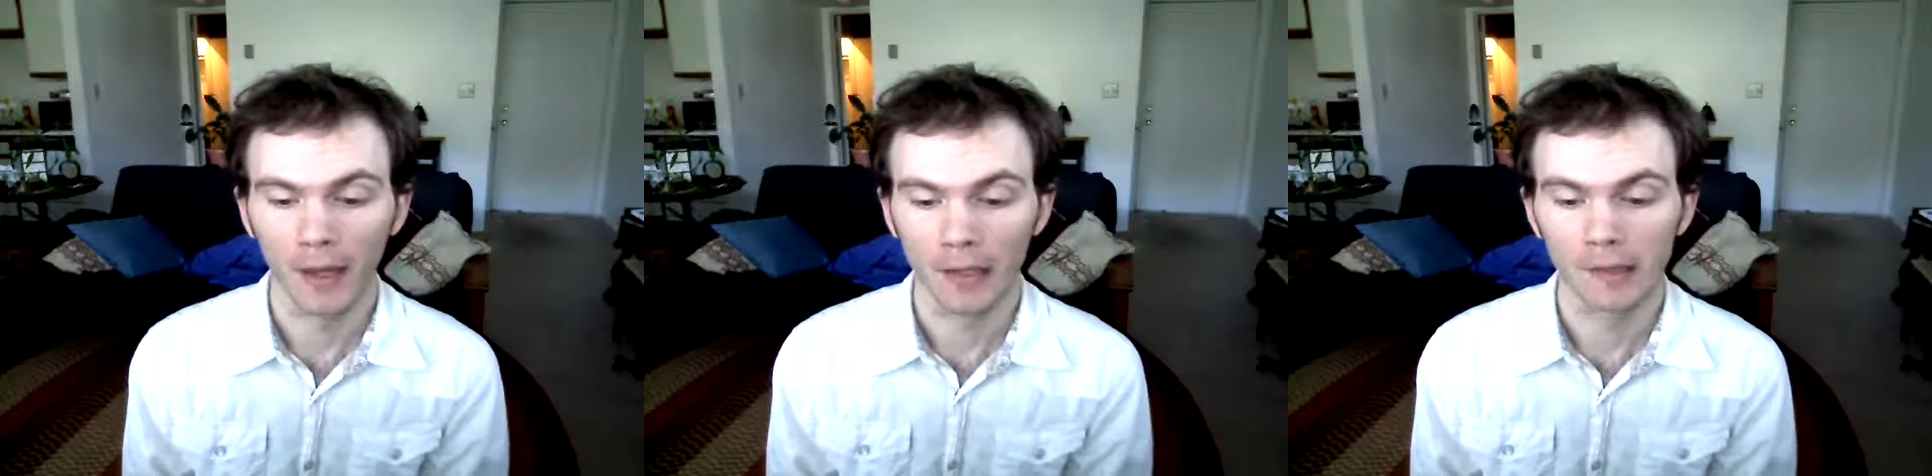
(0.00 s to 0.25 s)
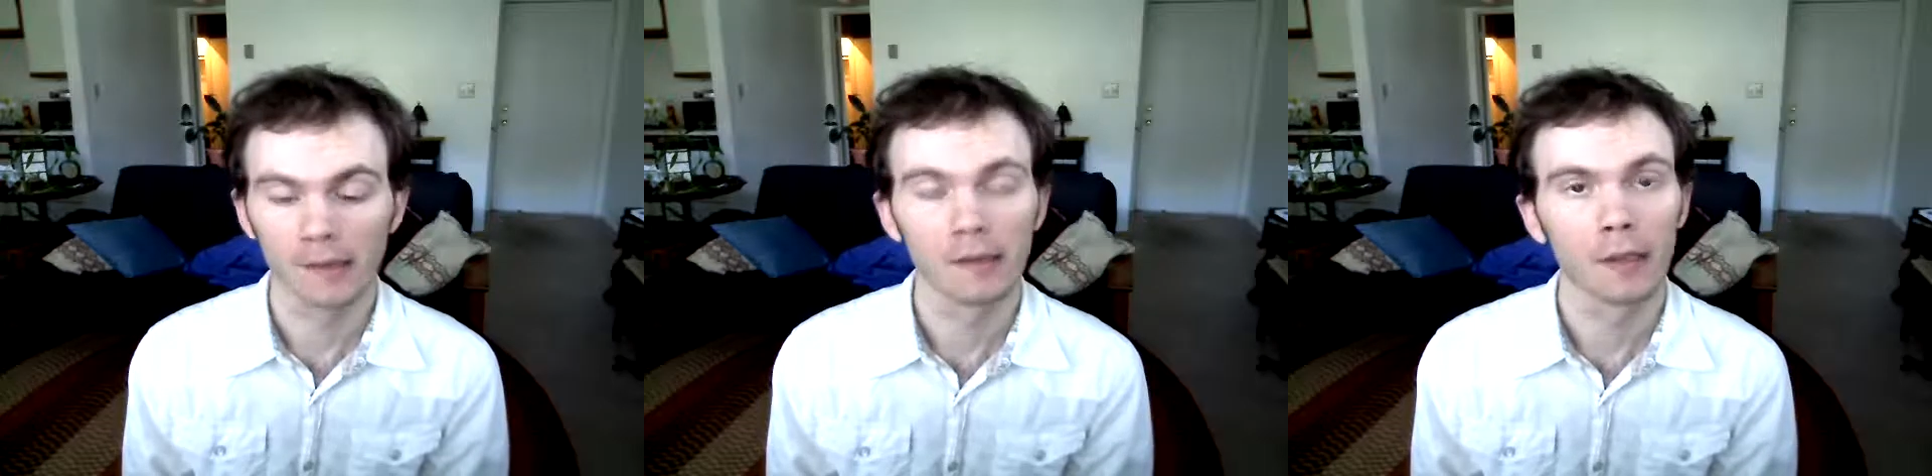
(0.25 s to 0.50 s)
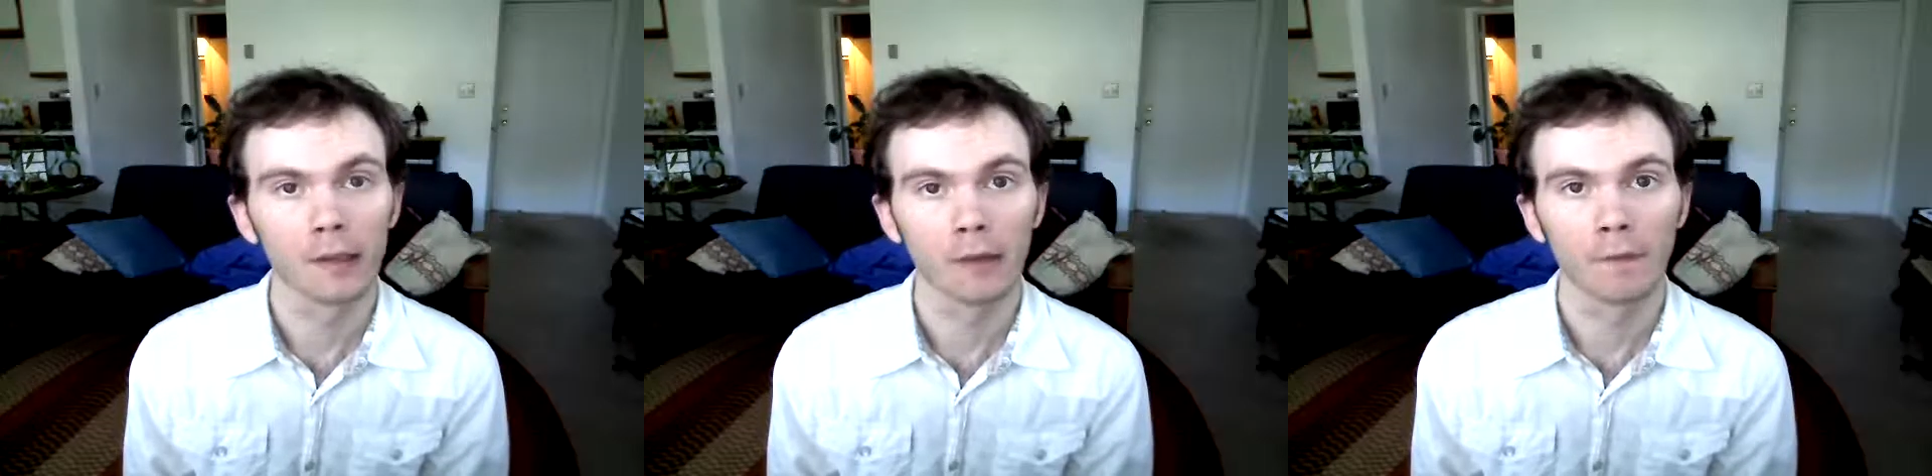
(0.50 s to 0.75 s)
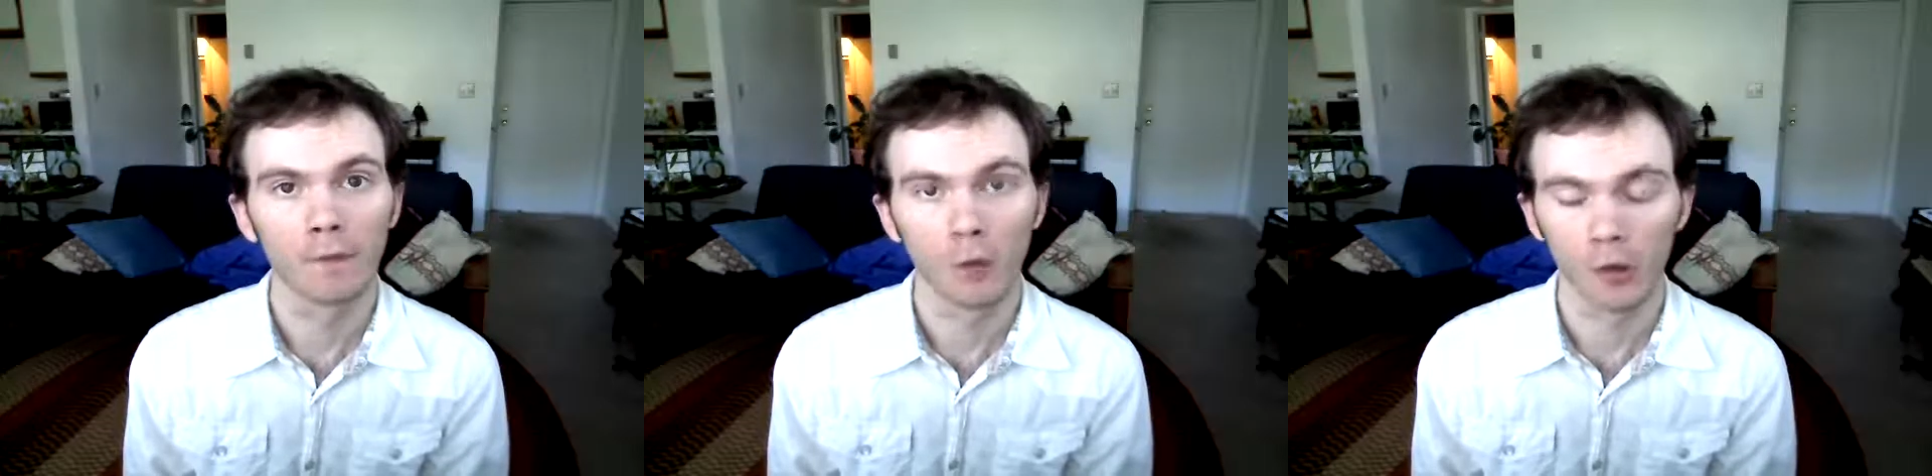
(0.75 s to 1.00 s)
and I see
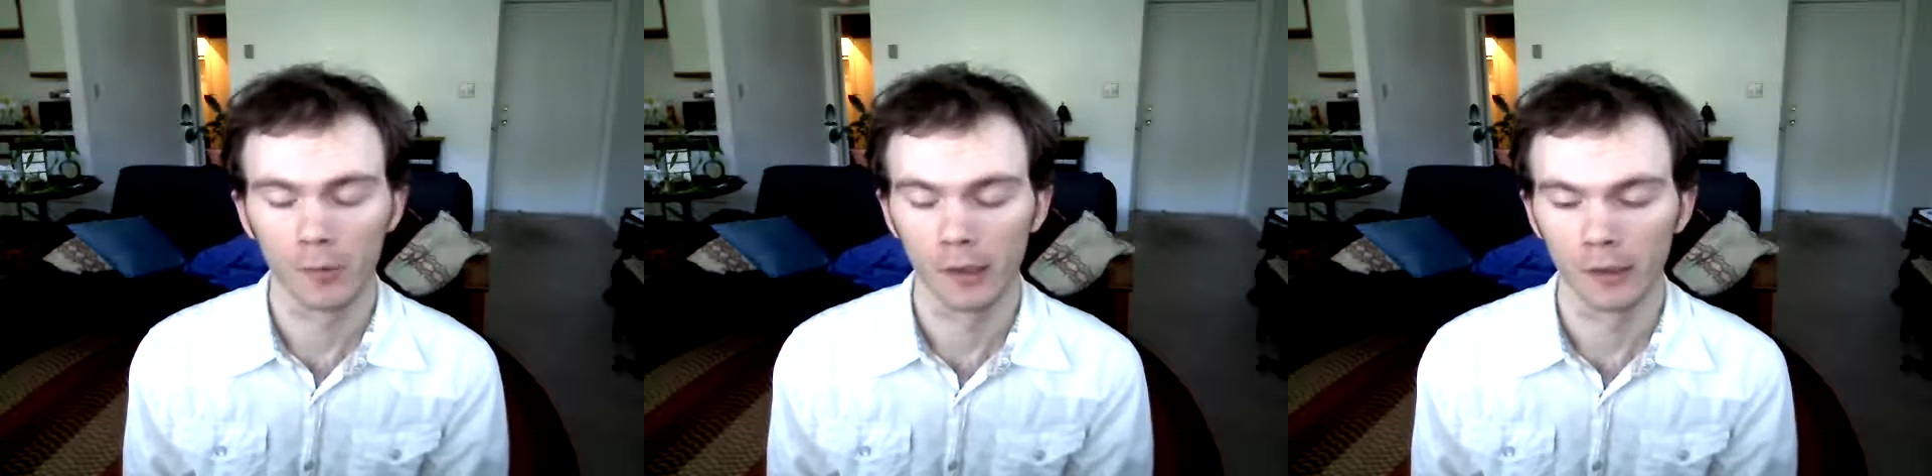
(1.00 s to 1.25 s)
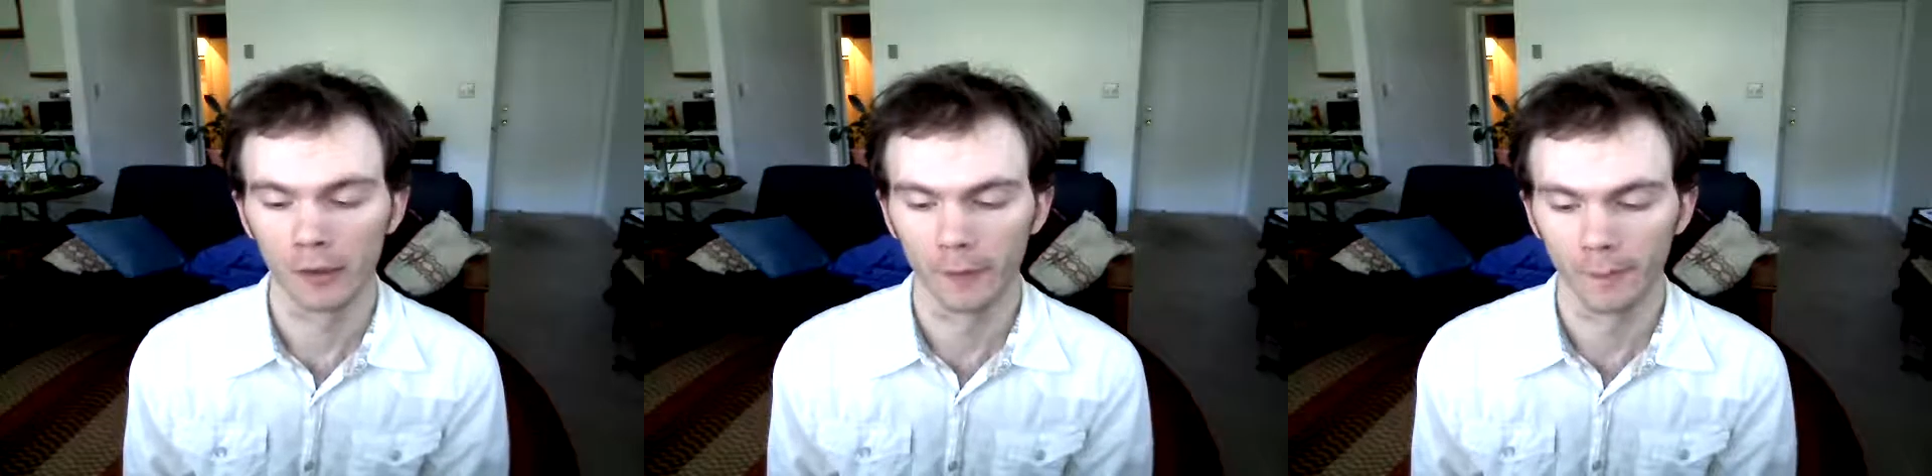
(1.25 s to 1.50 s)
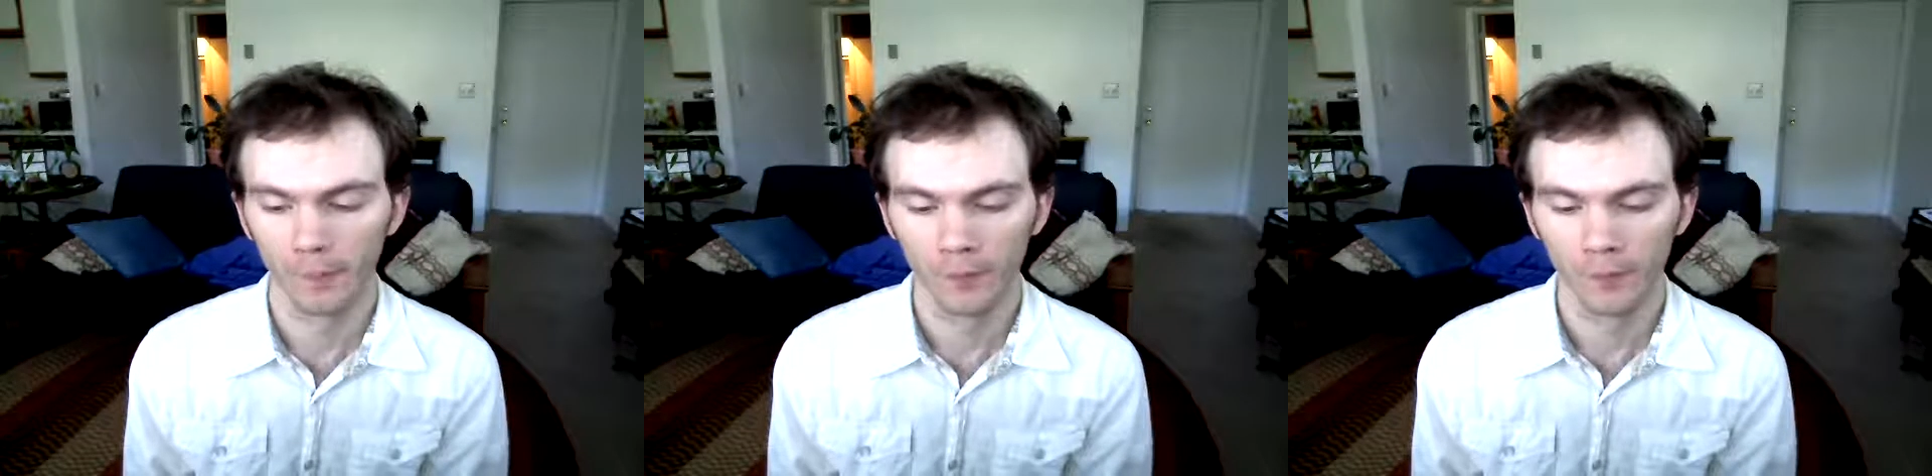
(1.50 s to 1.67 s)
nothing for me here.